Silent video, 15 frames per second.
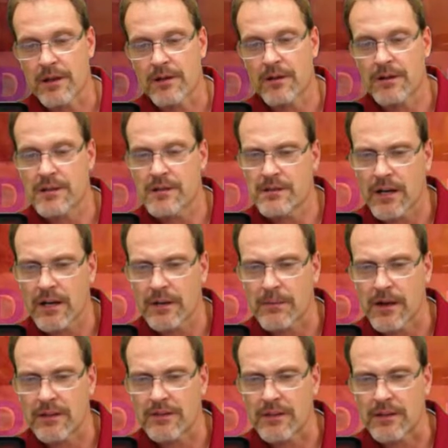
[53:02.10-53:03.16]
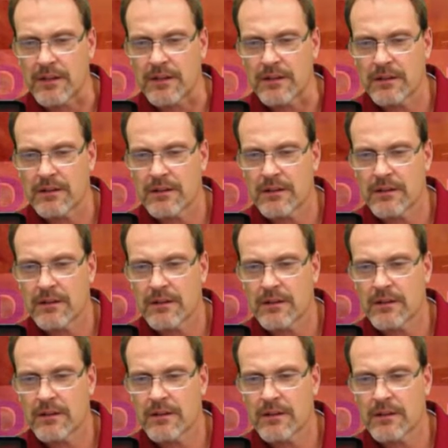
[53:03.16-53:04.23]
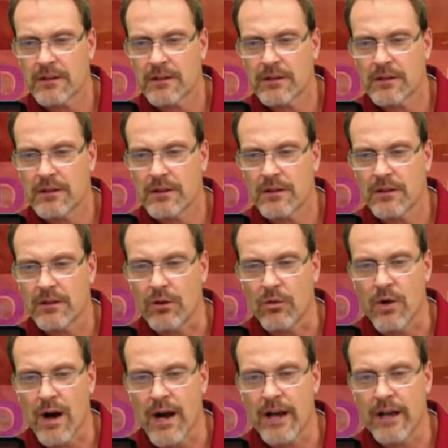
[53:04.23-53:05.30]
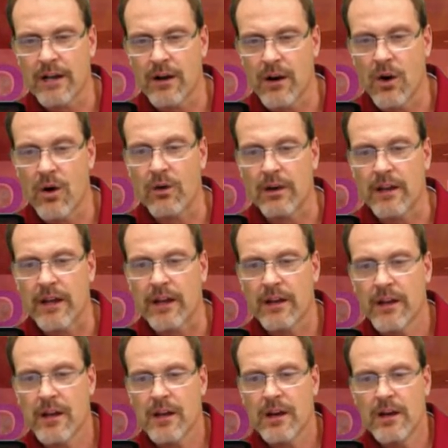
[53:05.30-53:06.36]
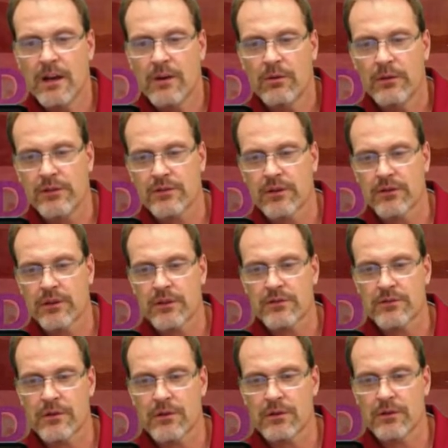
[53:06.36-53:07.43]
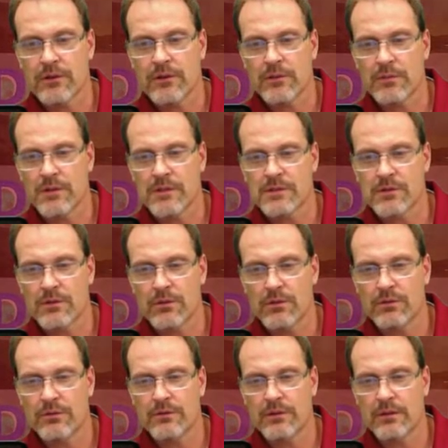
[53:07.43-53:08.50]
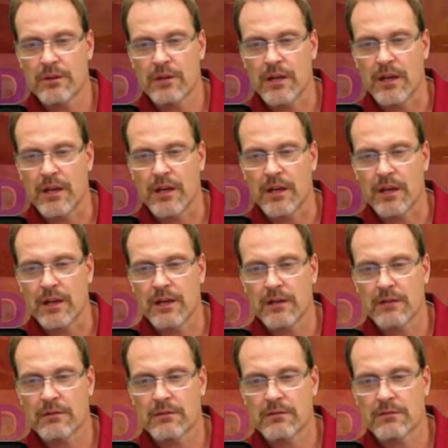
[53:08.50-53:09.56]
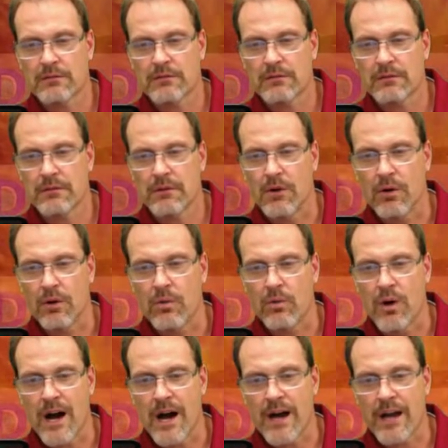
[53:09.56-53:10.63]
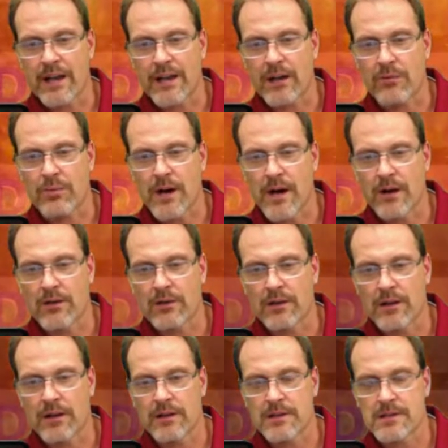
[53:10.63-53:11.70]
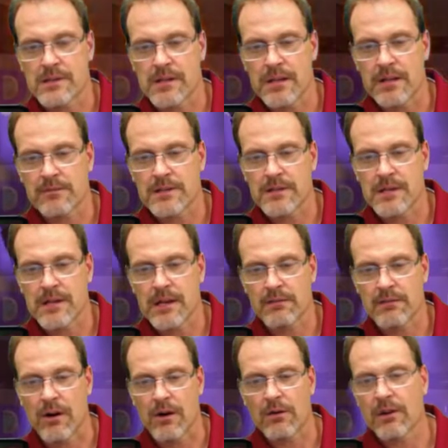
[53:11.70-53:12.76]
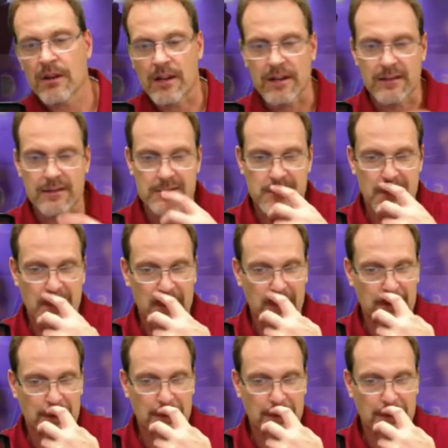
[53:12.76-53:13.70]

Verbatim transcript: Oh, you're talking about the the Y. Oh, okay. When you turn the controller, you must hold A or Y and power on the same time. Oh, okay. He's okay.